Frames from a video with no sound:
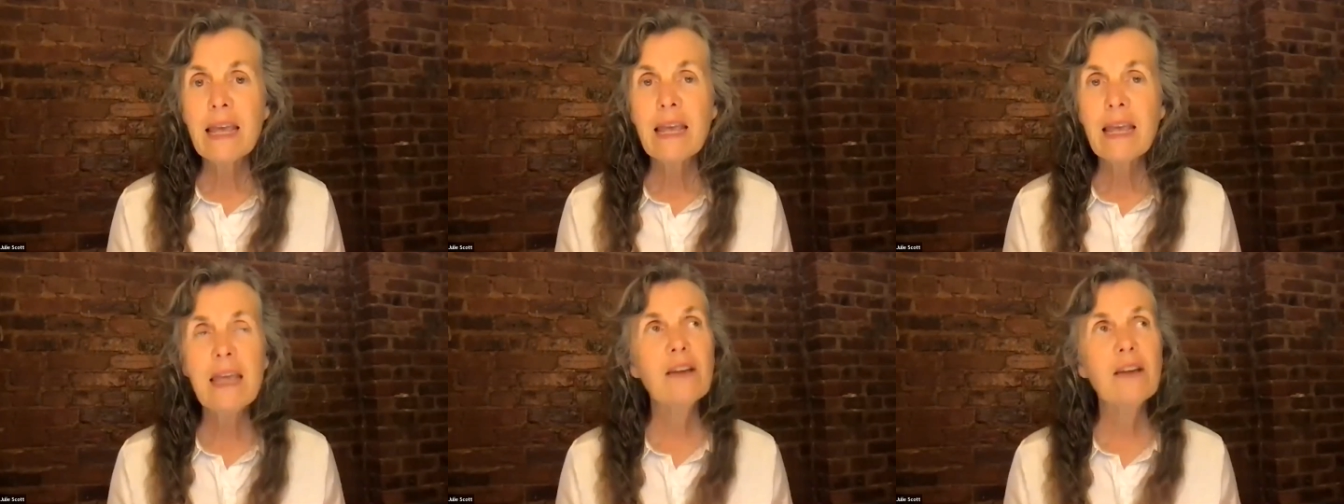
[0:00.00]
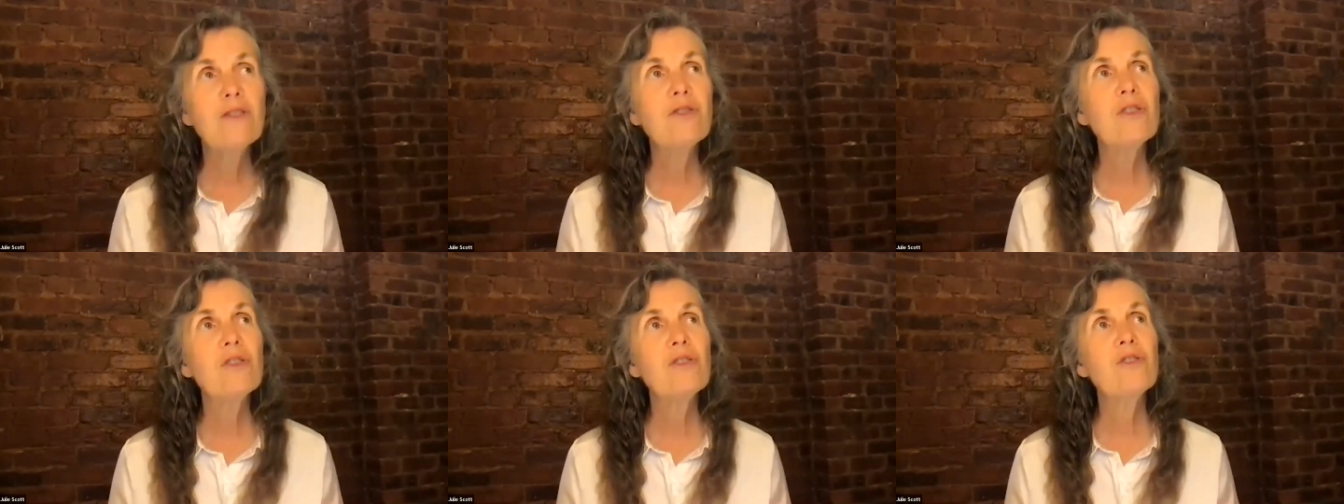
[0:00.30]

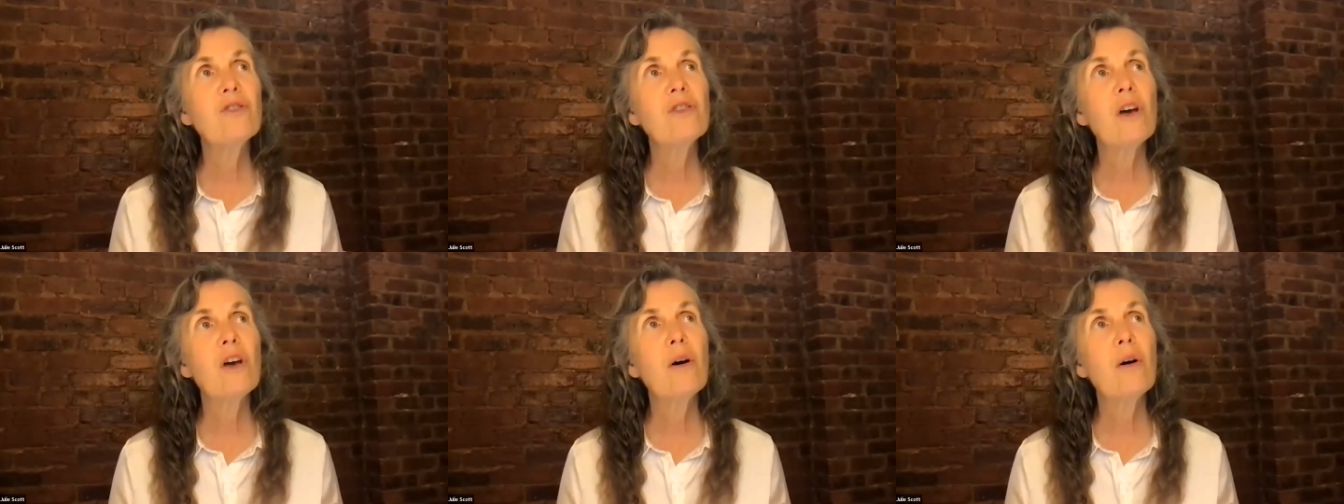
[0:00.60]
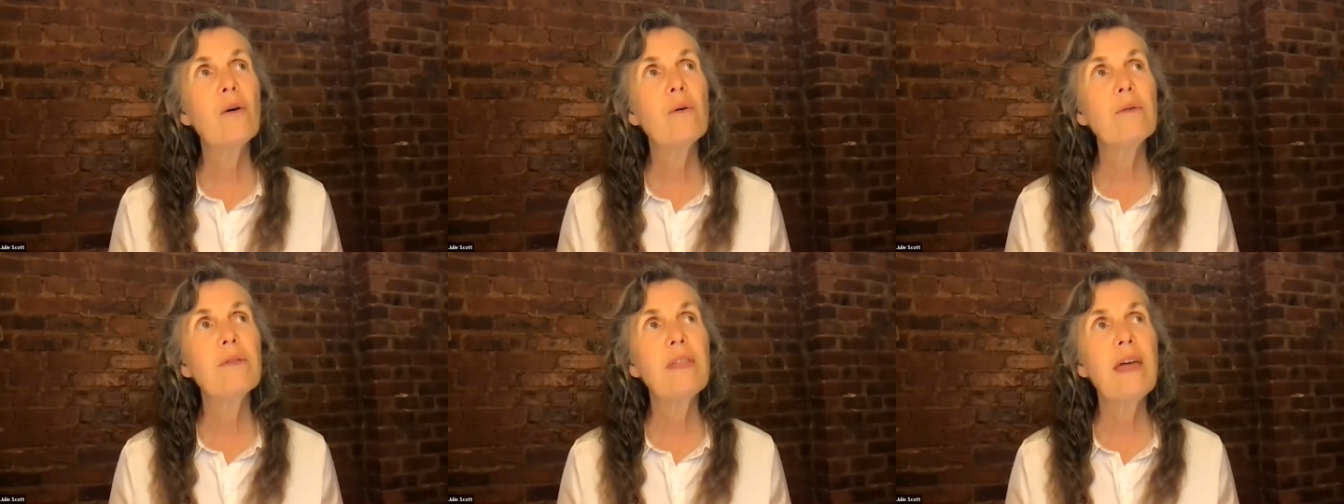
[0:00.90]
is
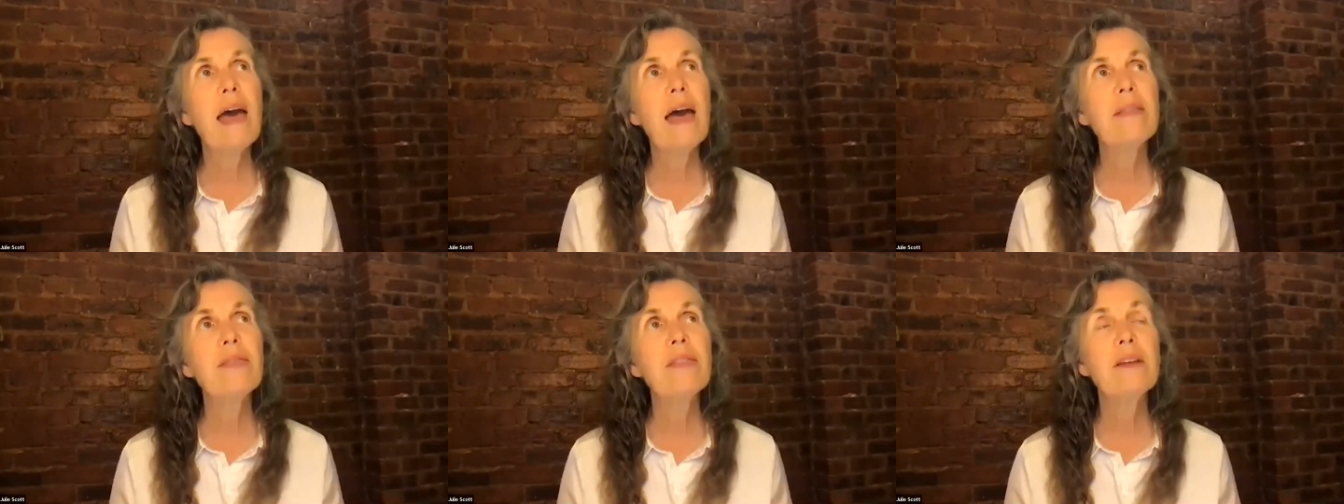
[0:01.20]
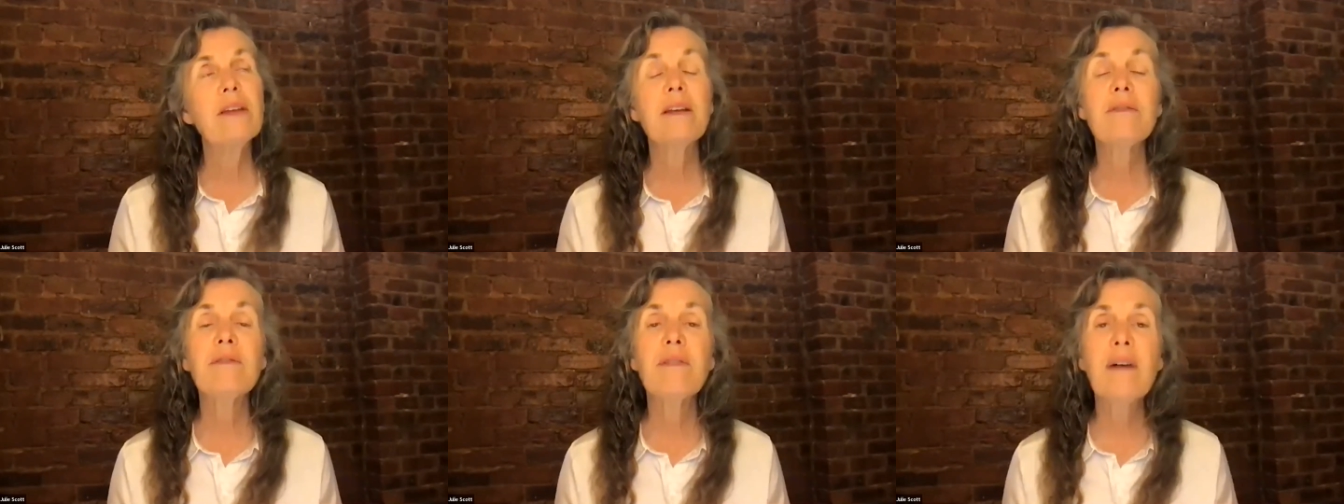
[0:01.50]
so that the
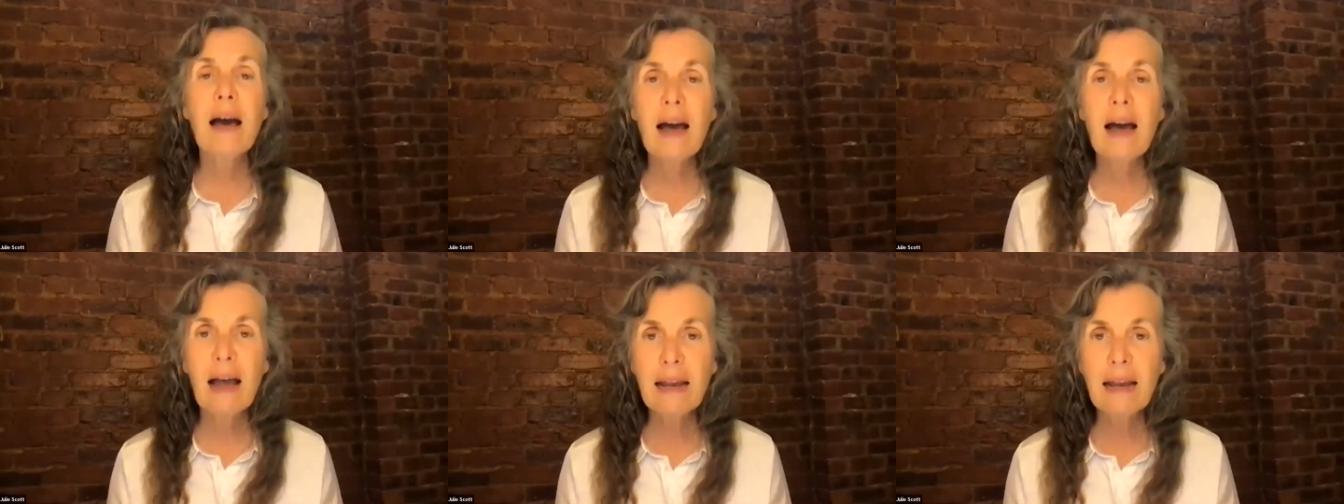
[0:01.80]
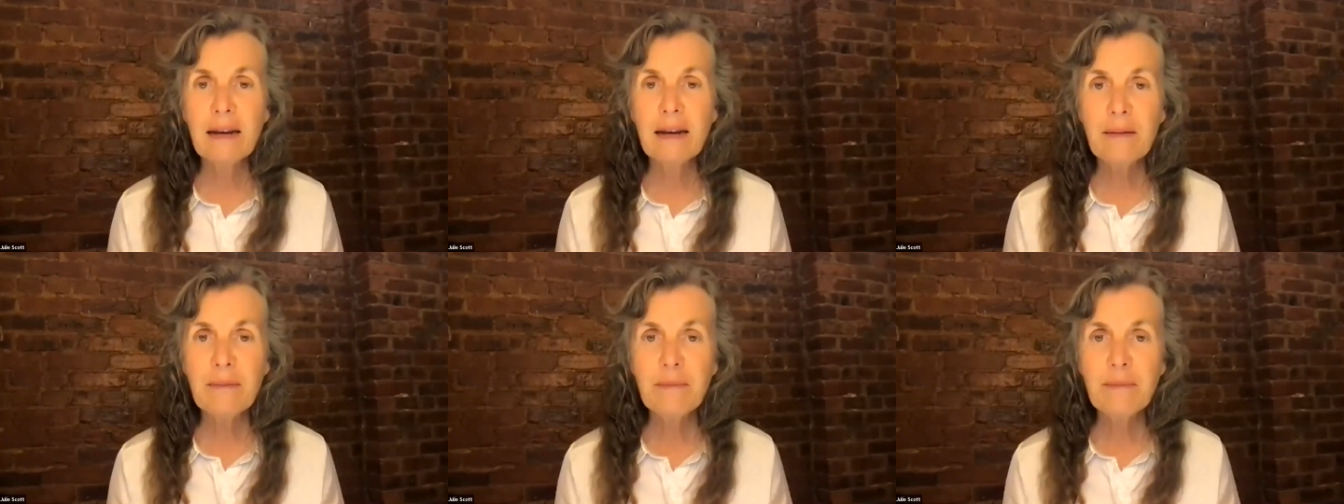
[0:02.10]

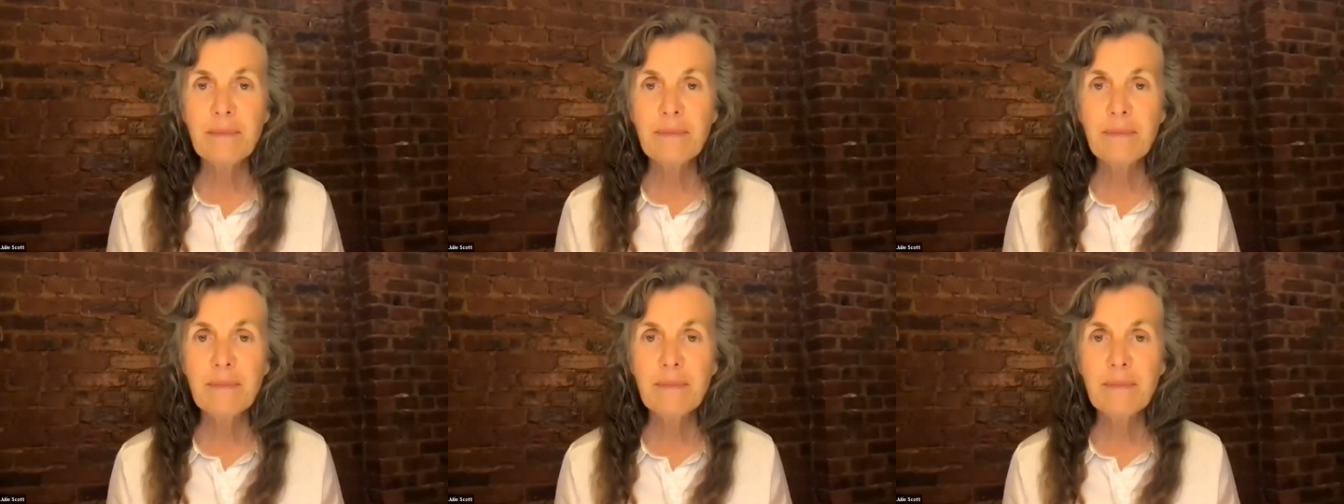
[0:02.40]
divine